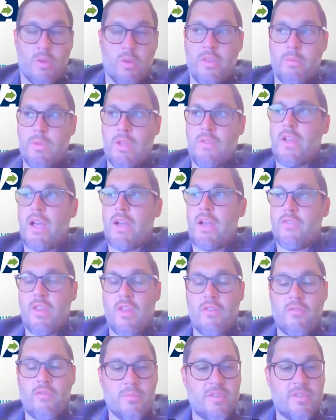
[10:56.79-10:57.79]
one thing we flagged
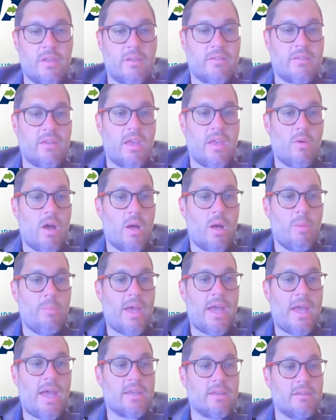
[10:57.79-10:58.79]
at FMCSA a while
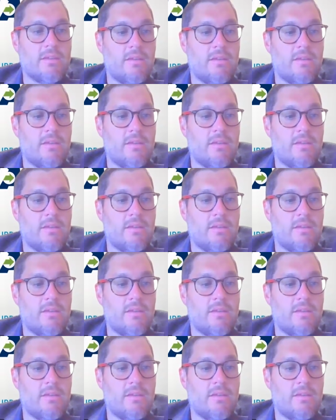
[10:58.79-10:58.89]
back,